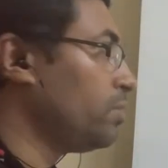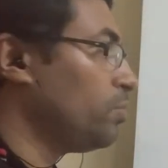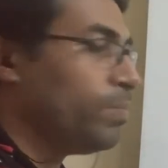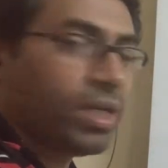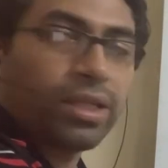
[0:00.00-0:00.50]

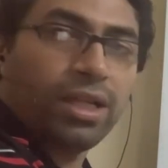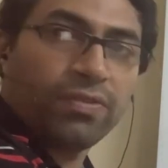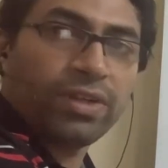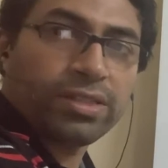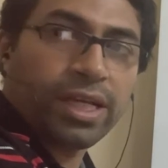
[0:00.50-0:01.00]
to make the
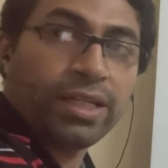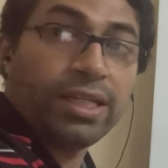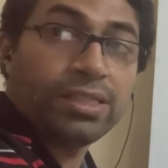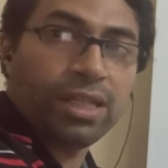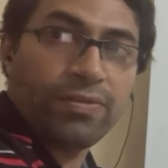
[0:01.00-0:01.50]
left hand side
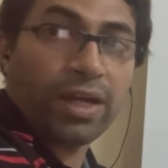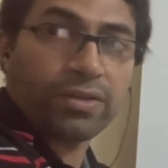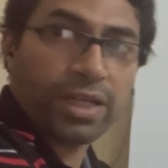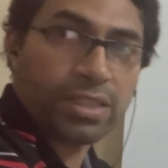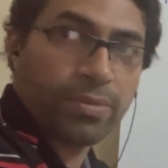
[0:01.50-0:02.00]
easily
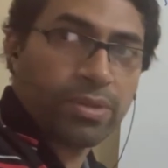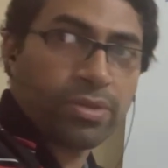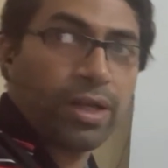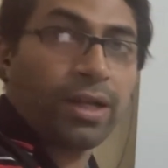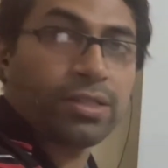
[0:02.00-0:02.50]
factorizable.
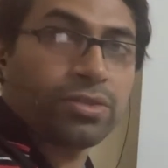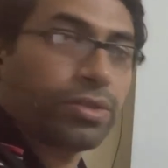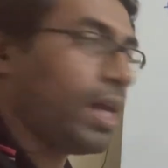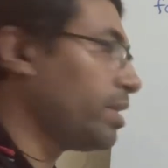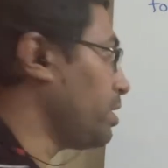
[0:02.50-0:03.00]
So let us do that.